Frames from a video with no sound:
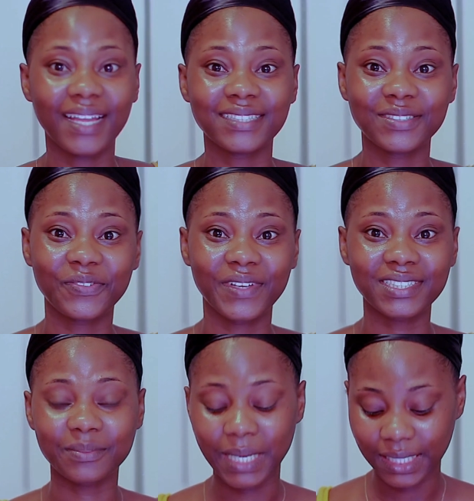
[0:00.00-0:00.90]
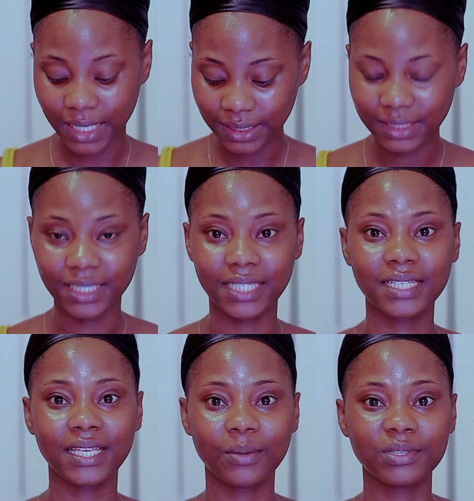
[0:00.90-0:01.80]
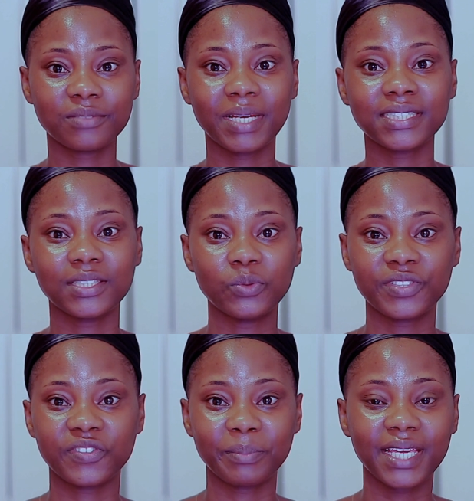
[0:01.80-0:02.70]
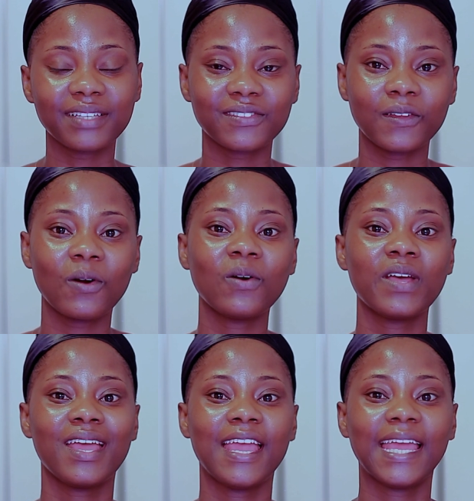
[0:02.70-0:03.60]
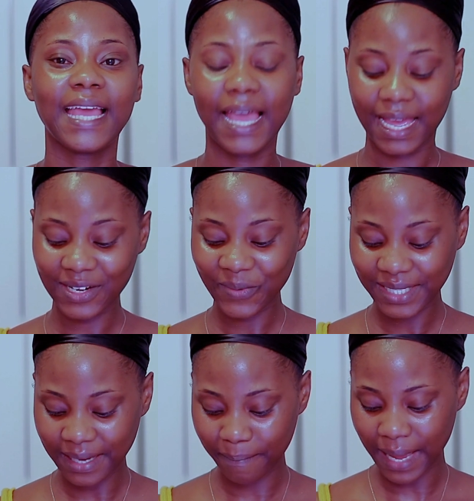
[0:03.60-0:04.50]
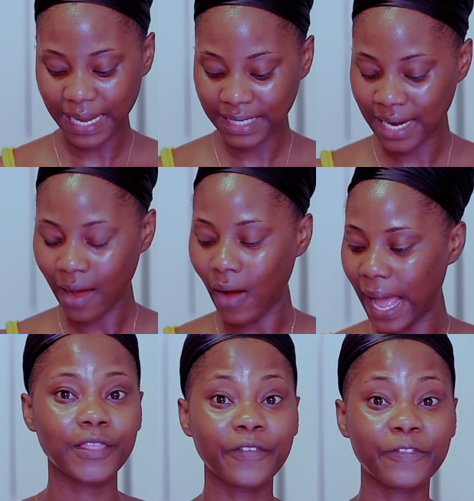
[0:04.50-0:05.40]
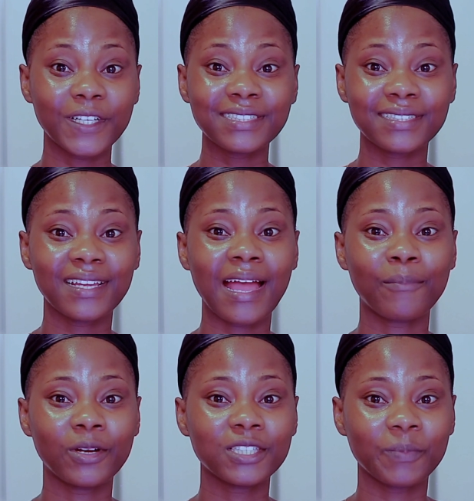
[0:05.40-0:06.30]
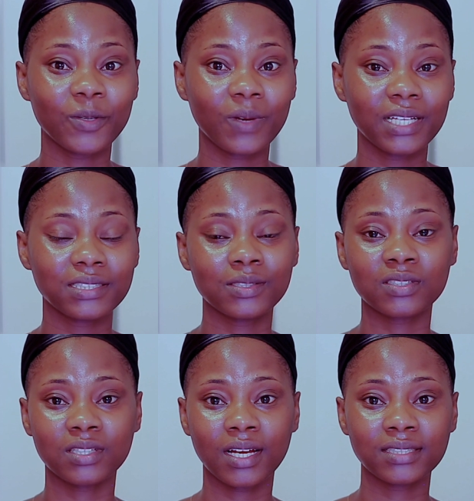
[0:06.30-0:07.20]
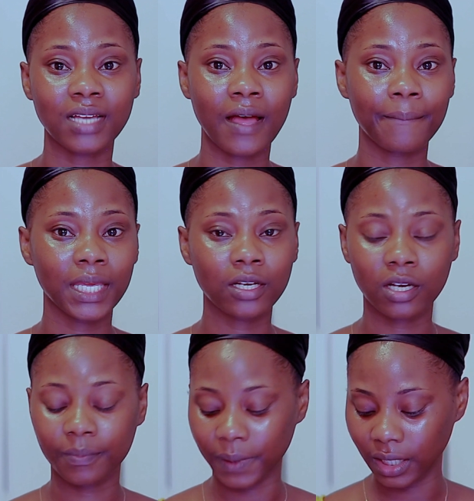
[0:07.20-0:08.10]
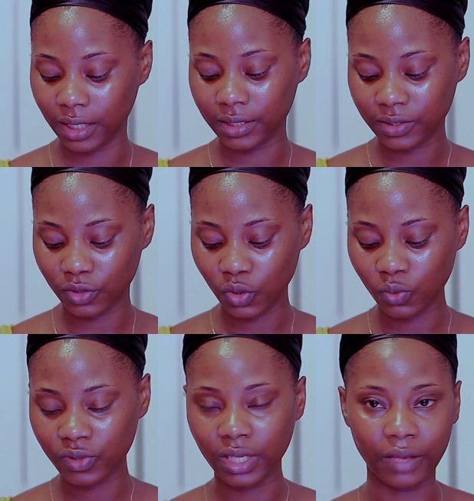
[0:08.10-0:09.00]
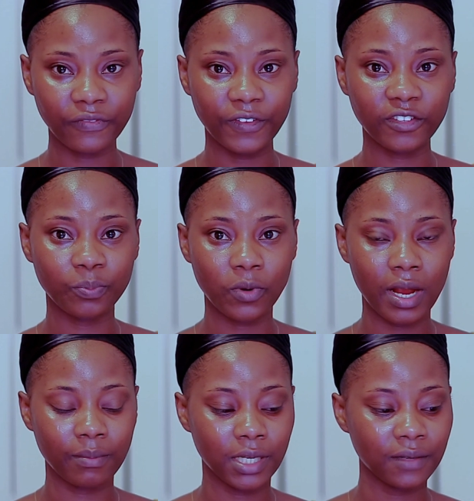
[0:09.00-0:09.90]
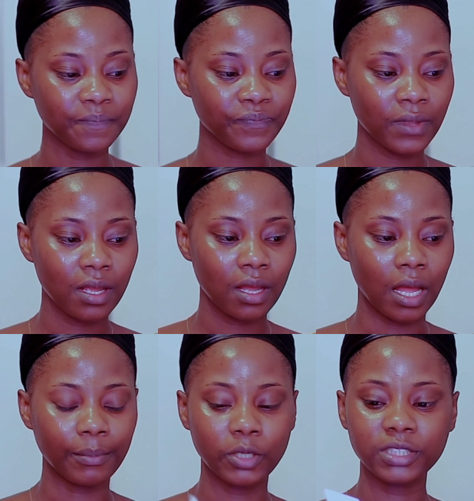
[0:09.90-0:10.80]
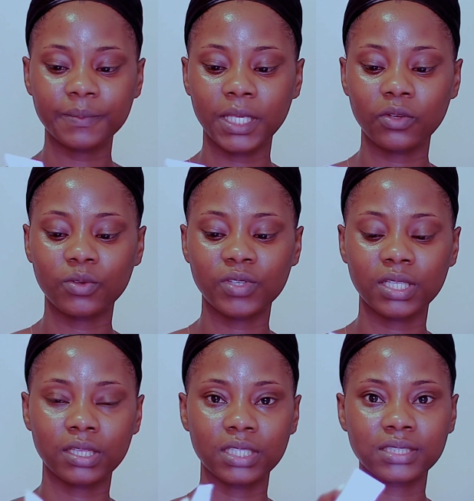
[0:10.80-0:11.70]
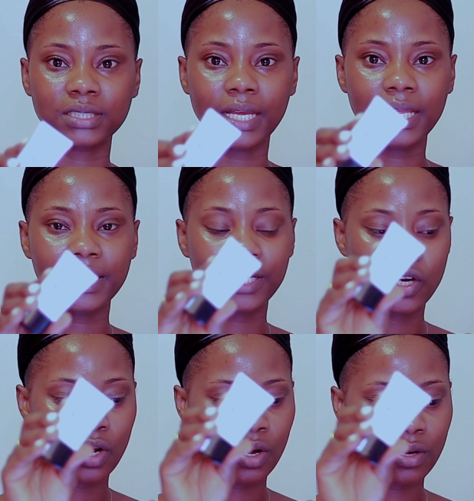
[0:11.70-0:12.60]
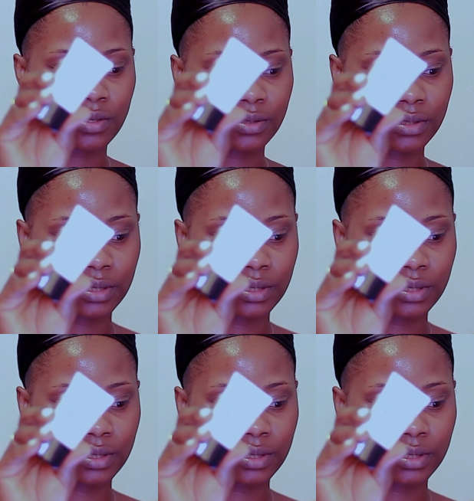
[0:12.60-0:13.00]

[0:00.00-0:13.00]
had to fix my lighting. It was messing with me. So anyways, I'm back now. The first thing I'm going to be doing to start our makeup is using a face primer. I'm going to be using this LA Girl